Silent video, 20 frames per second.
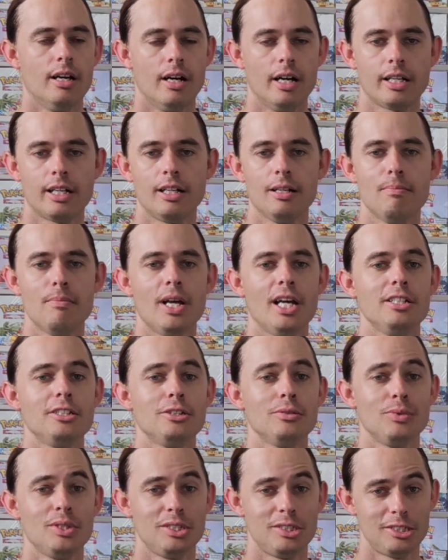I can
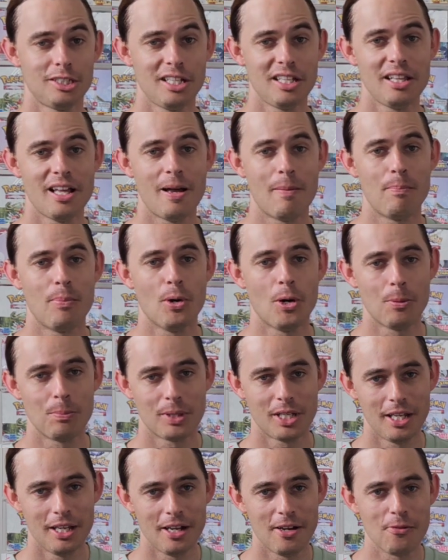imagine we see that pop
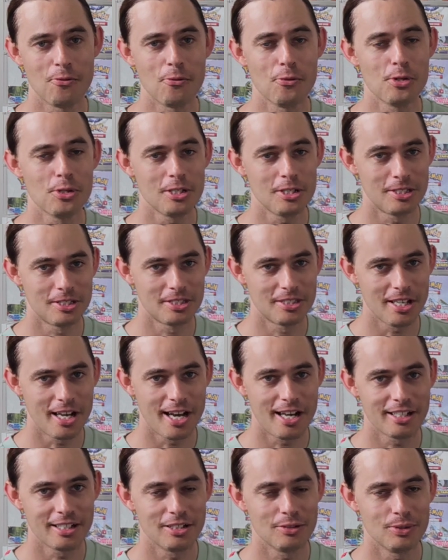count really
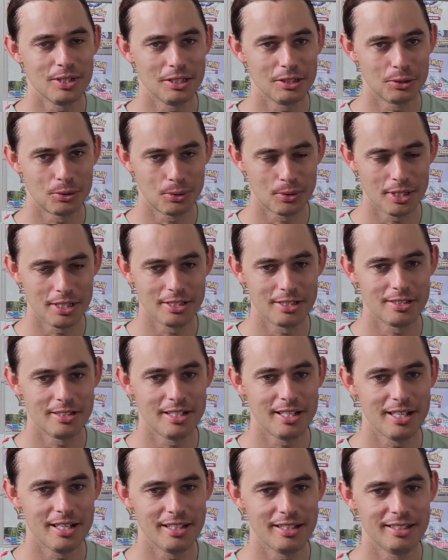starting to increase
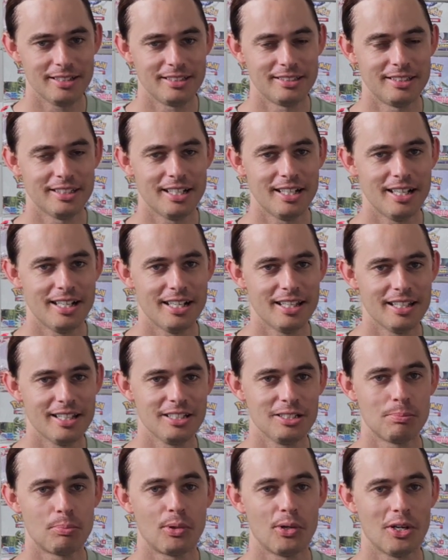now that
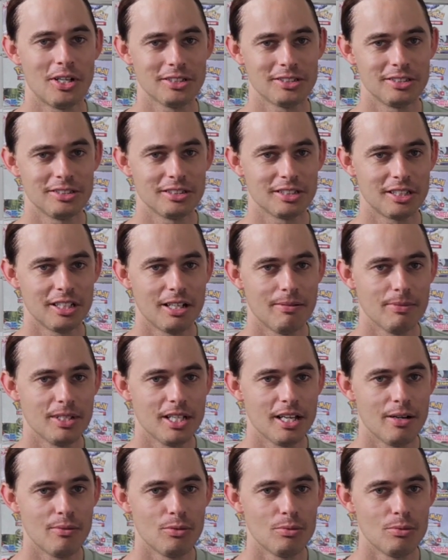these prices are coming out.